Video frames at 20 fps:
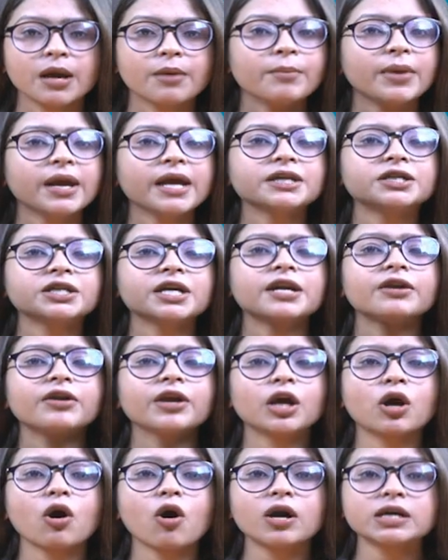Maintain
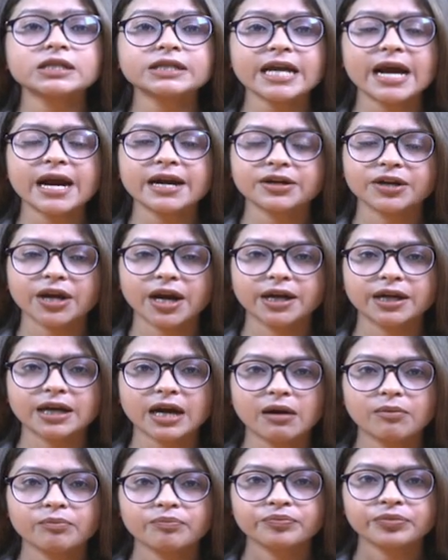records and
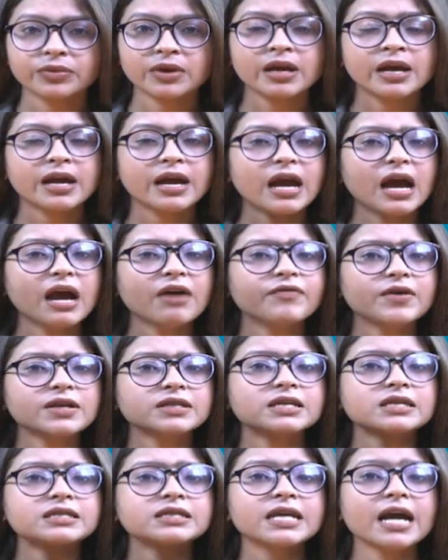data.
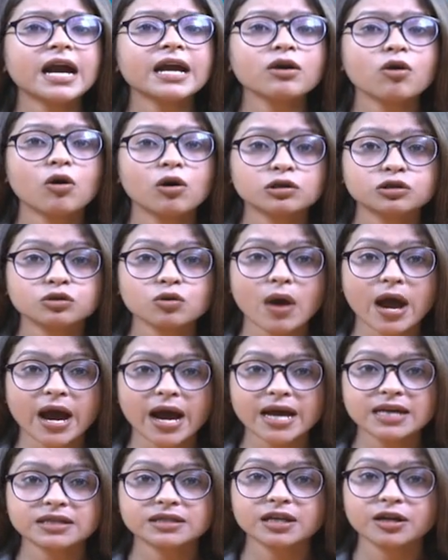FSSAI also
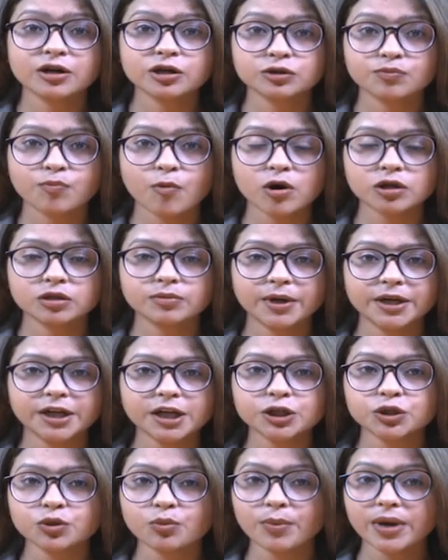has the
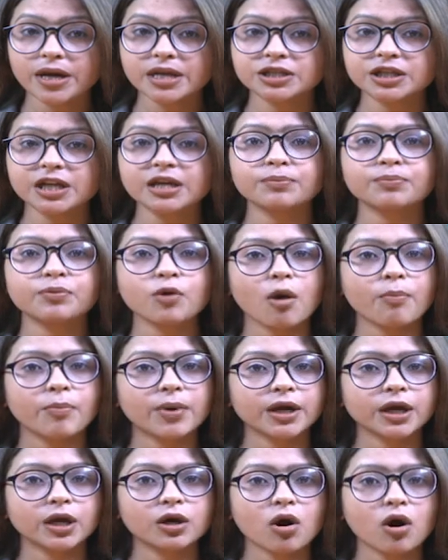responsibility to maintain proper
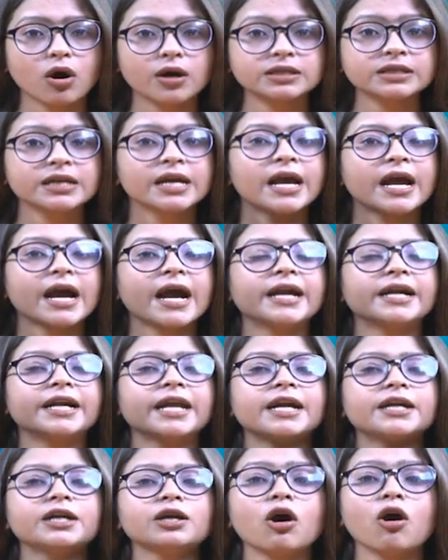records and
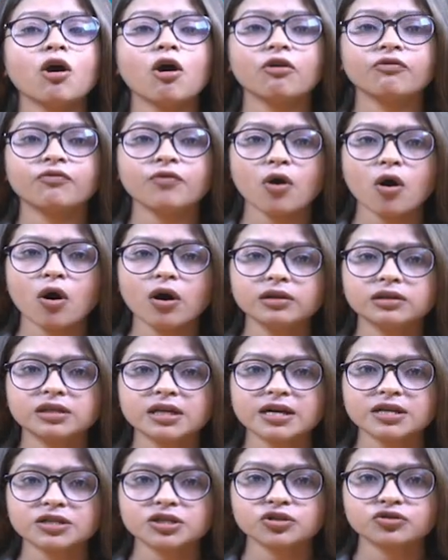data of all
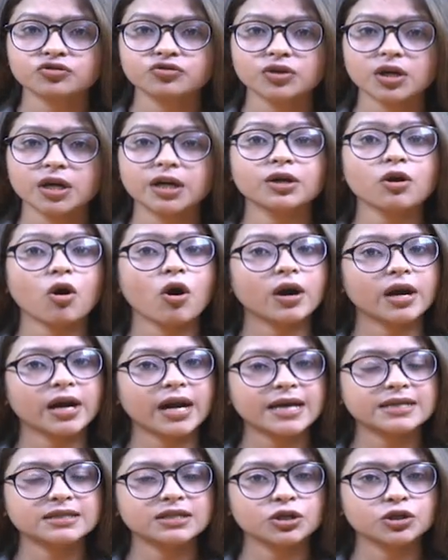the registered
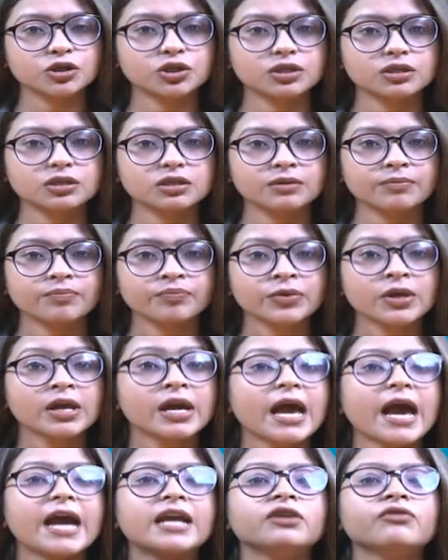organizations.
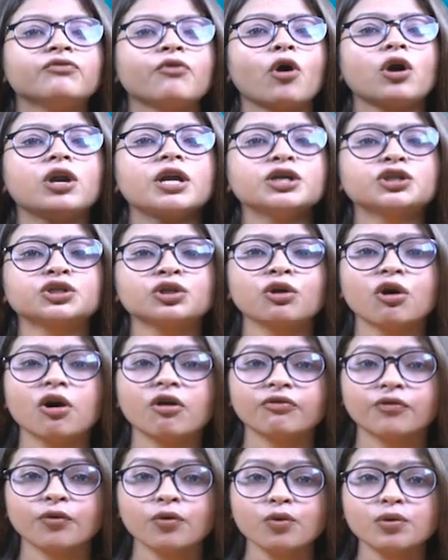Any violation
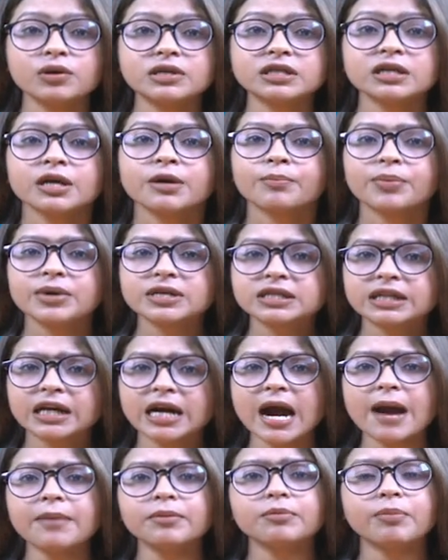of rules
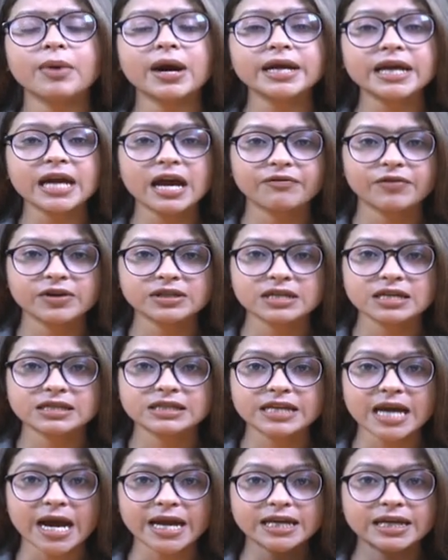prescribed by
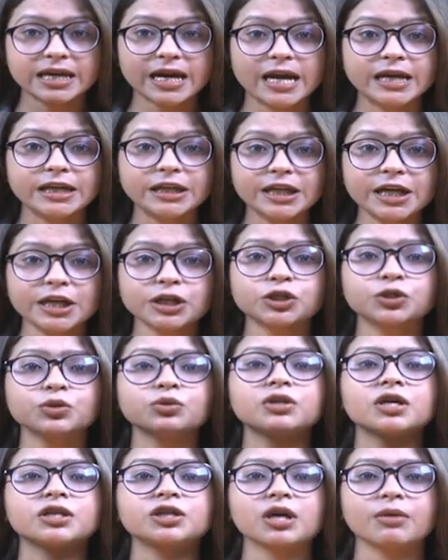FSSAI can lead to
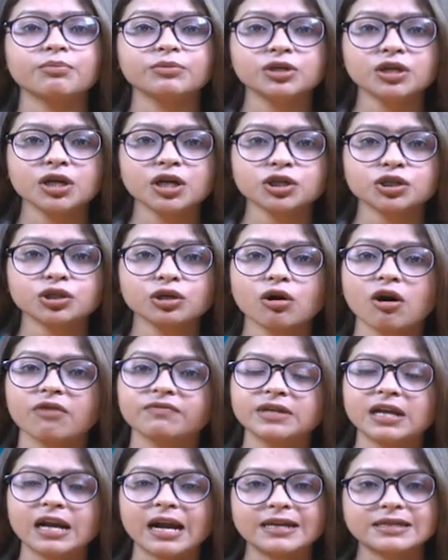the termination of
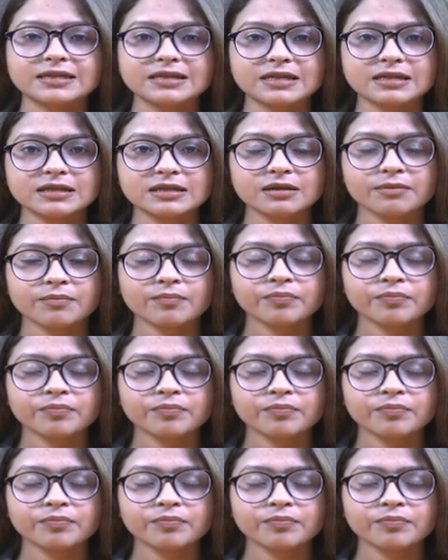the license.